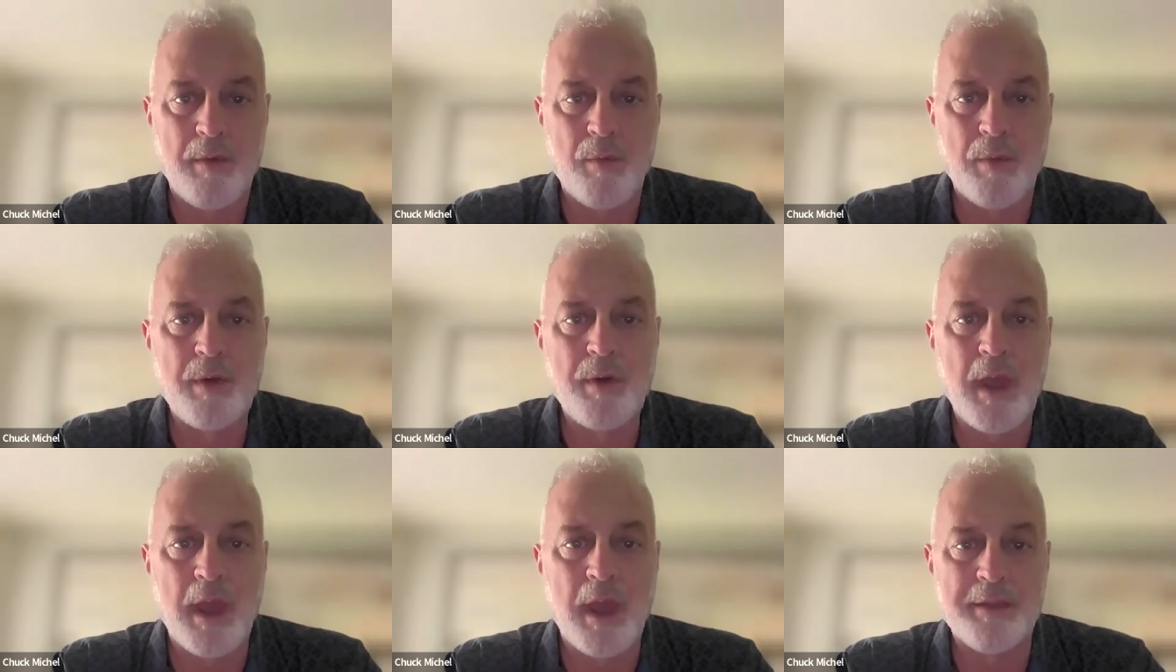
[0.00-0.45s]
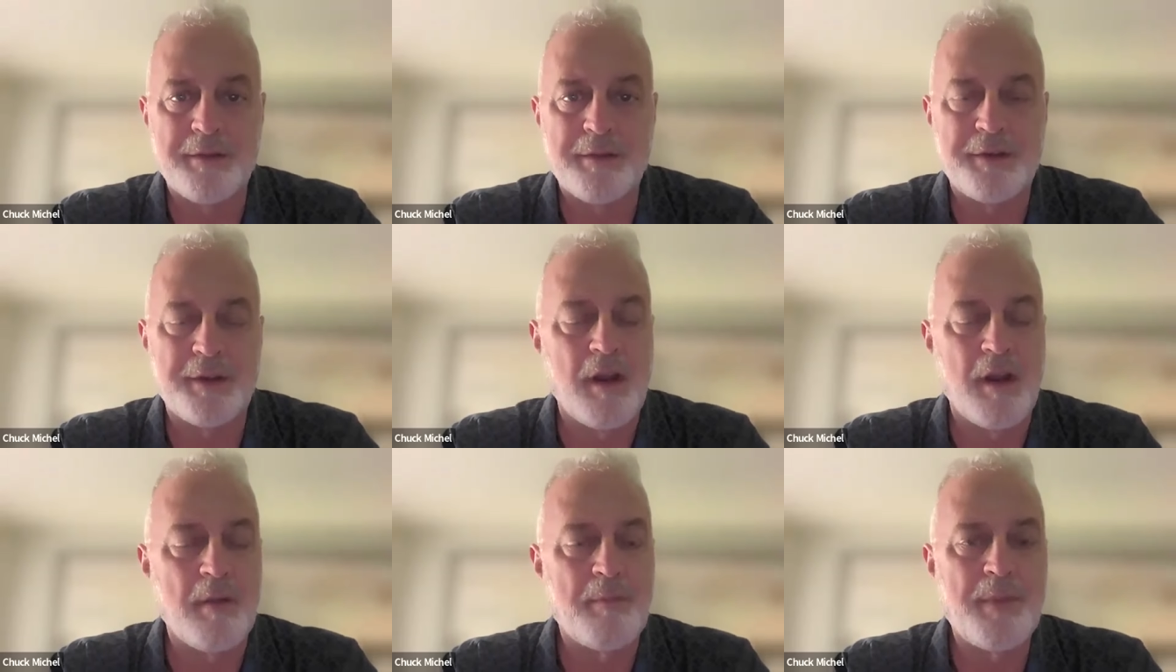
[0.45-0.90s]
We and
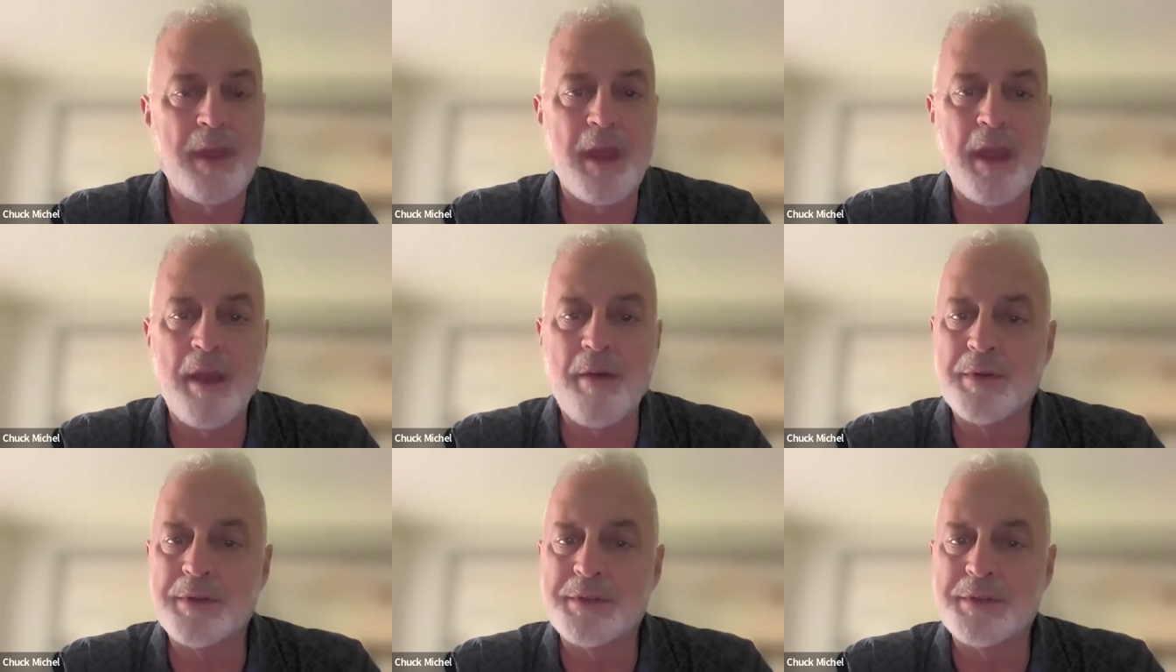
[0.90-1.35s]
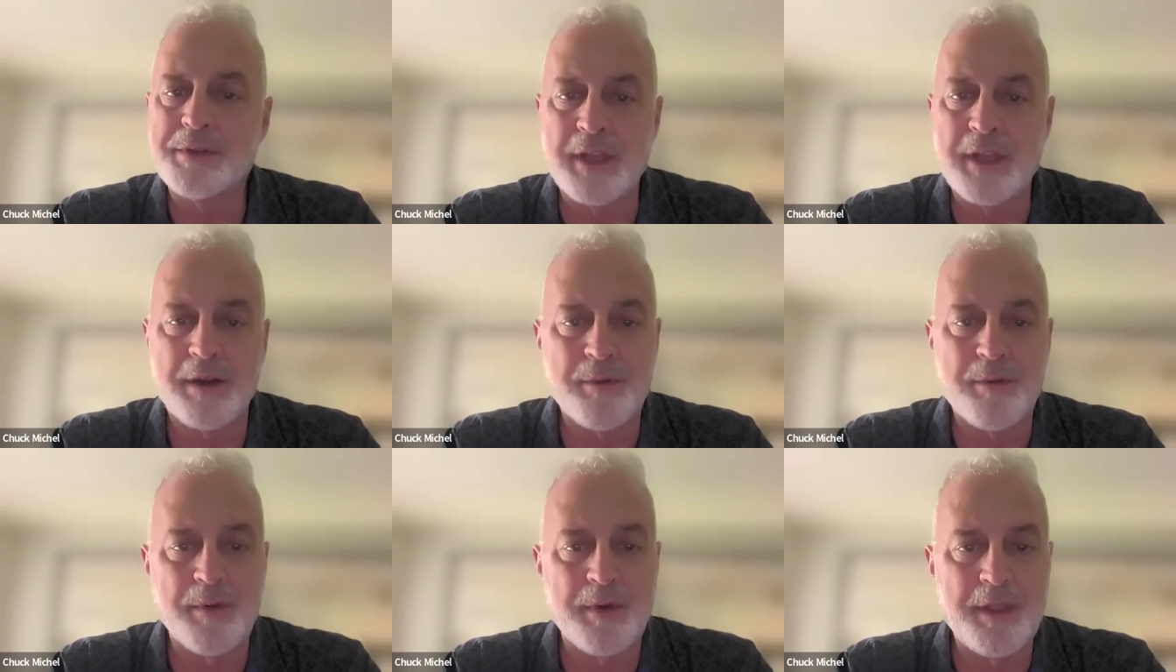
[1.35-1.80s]
CRPA will
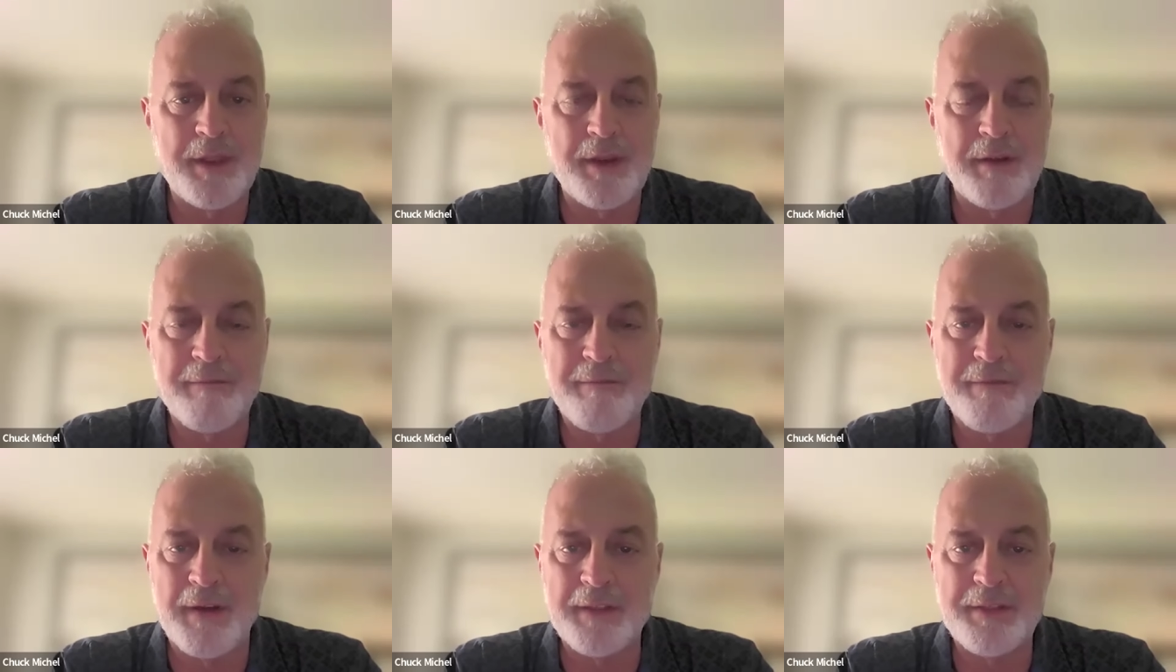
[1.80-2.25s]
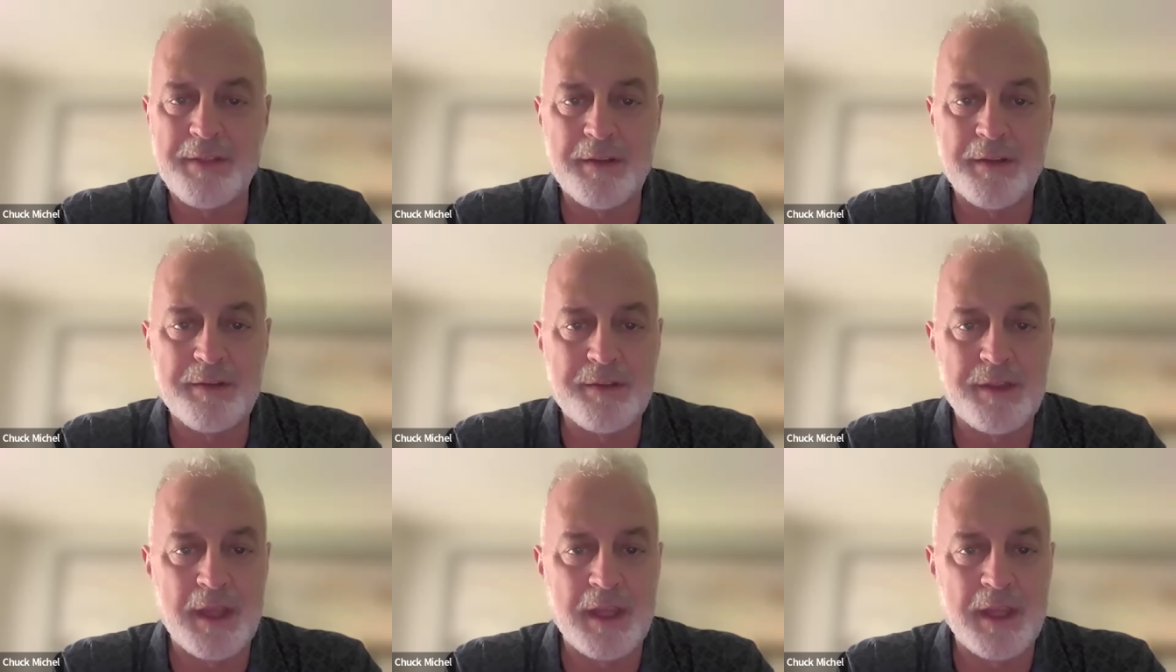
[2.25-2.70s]
stick with it and fight
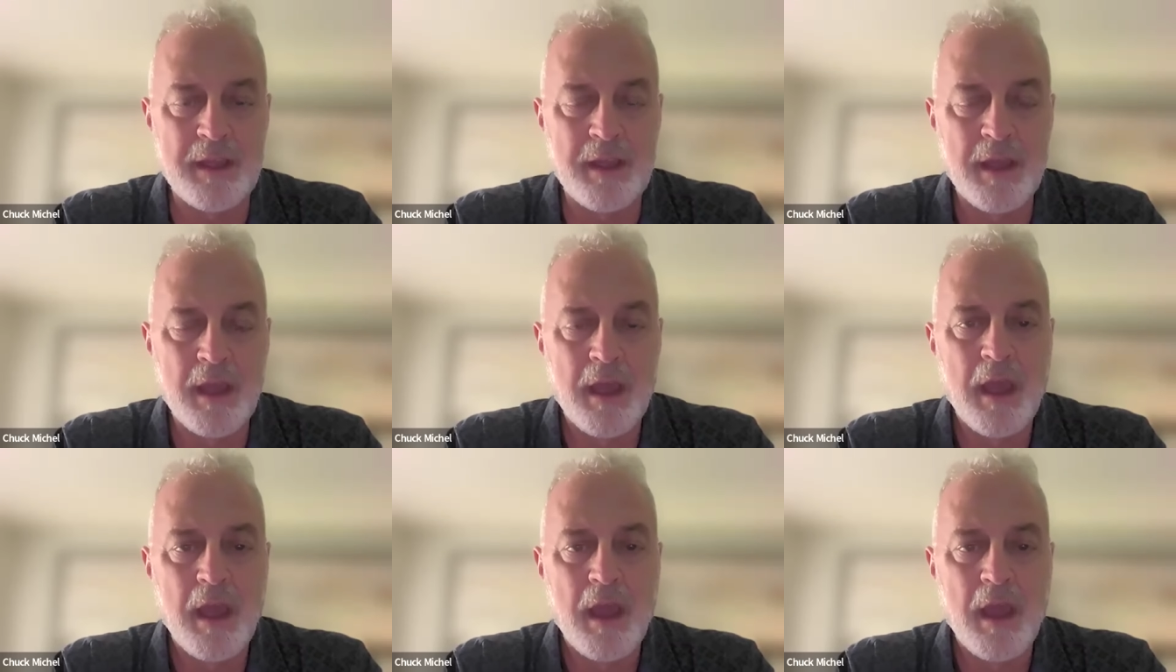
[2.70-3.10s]
this thing